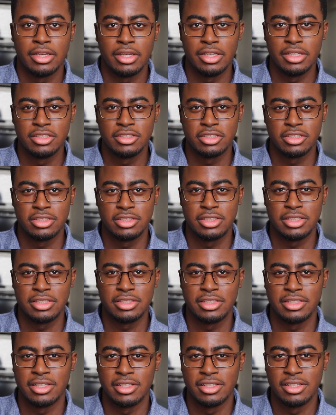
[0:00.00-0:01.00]

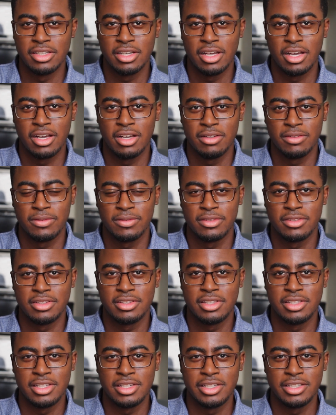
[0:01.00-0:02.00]
Interestingly
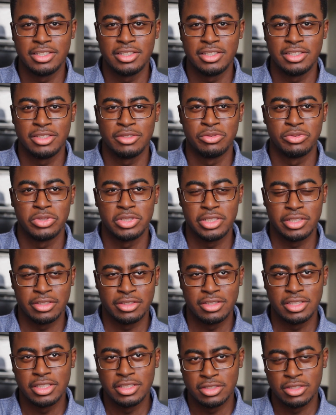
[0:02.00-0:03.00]
enough, the
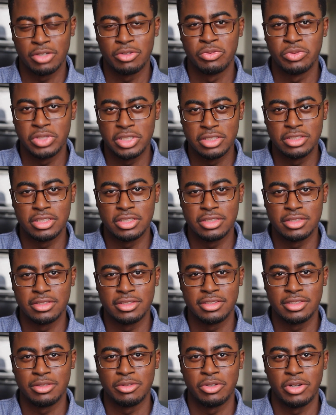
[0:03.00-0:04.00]
these are
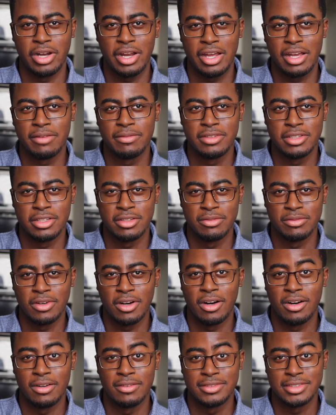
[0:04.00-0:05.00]
regions that were heavily
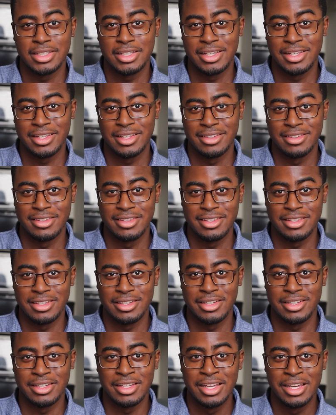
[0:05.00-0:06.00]
involved in
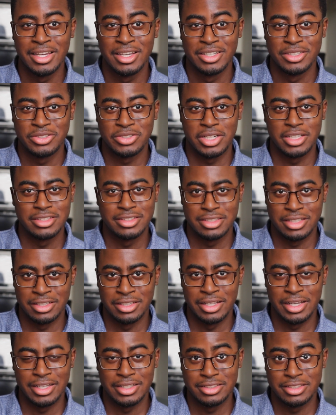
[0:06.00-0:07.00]
the
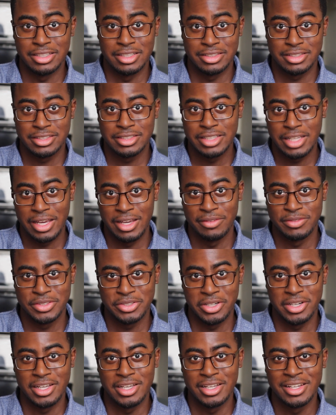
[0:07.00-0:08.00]
transatlantic slave
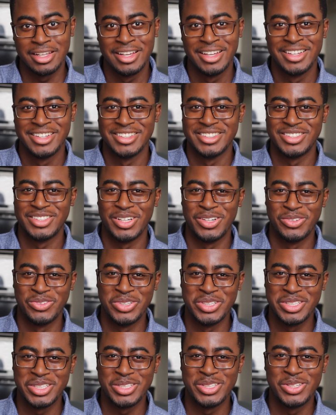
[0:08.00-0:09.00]
trade. So
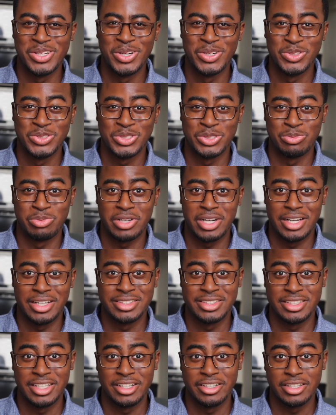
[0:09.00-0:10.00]
really no
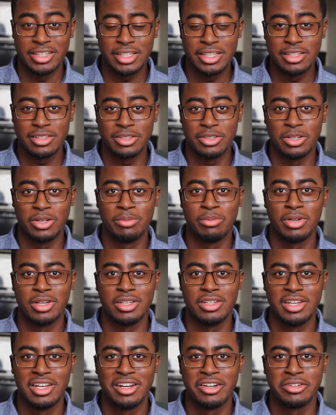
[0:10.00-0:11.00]
surprise there either,
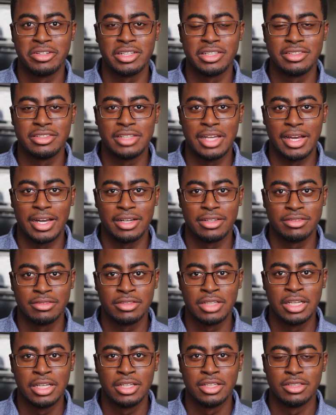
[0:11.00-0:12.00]
but narrowing
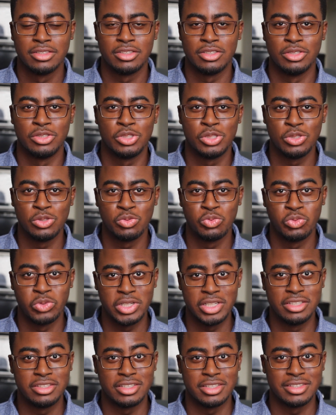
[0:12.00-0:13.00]
down to two
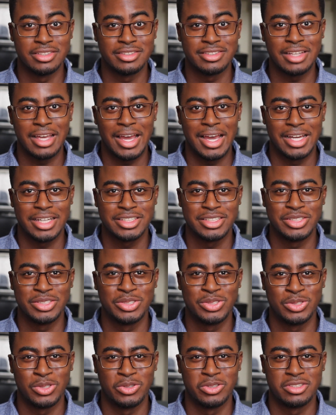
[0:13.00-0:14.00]
regions actually
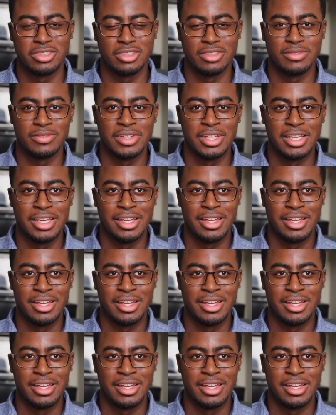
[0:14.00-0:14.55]
sorts of